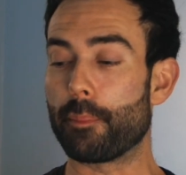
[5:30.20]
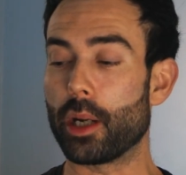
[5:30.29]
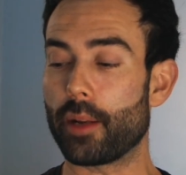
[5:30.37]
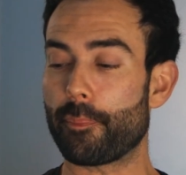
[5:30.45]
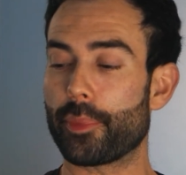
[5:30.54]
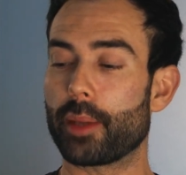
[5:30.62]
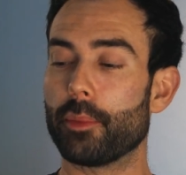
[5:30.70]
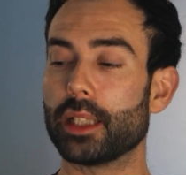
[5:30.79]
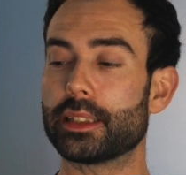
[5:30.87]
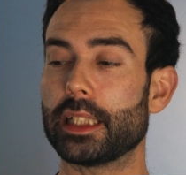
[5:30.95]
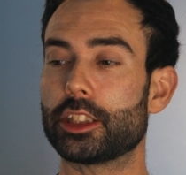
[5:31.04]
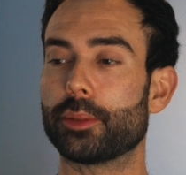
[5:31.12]
But my
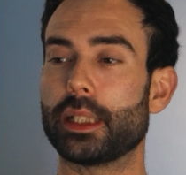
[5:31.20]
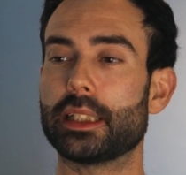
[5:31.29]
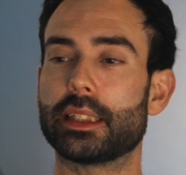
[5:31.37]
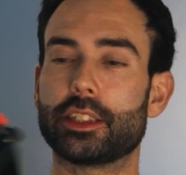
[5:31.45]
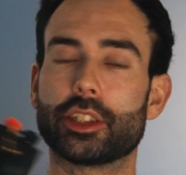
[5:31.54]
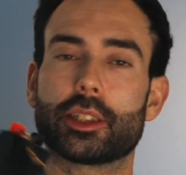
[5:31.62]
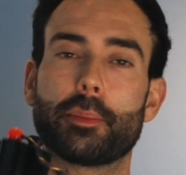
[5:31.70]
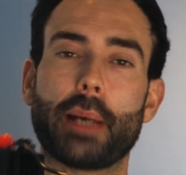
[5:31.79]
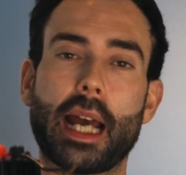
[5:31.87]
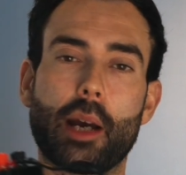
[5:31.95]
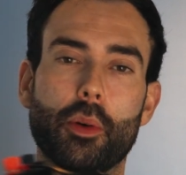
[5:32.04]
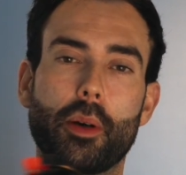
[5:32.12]
intention with this is just to
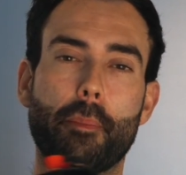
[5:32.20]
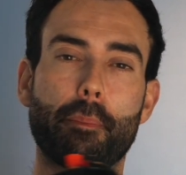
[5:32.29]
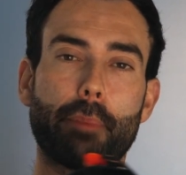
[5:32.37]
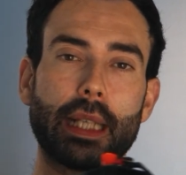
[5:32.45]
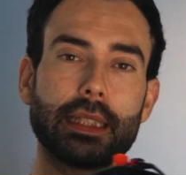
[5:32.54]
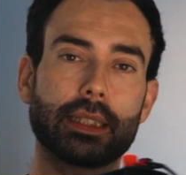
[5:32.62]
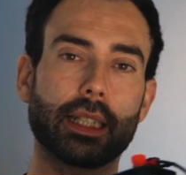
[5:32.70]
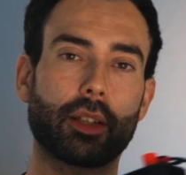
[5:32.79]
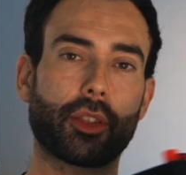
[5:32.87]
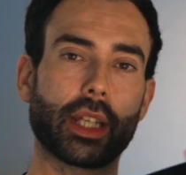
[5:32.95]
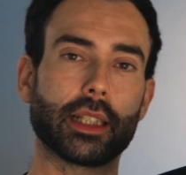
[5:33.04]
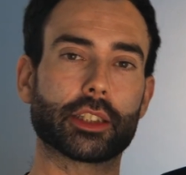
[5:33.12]
power
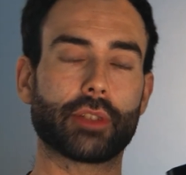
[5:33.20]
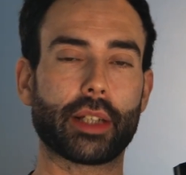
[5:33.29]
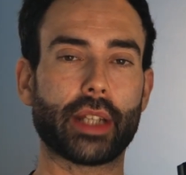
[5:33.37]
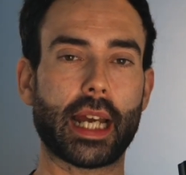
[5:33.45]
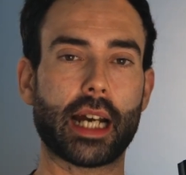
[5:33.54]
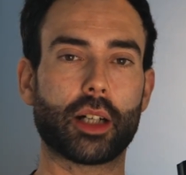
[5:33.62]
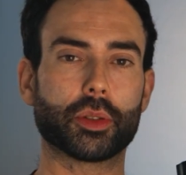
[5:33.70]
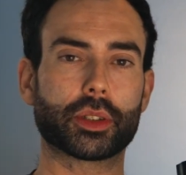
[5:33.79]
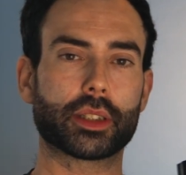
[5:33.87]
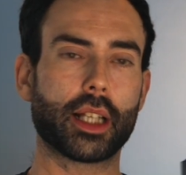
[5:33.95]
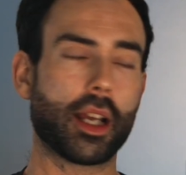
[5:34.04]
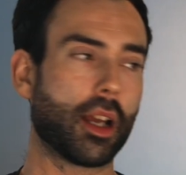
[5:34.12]
basic things around the
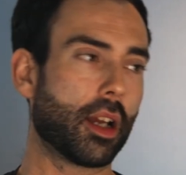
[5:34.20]
house.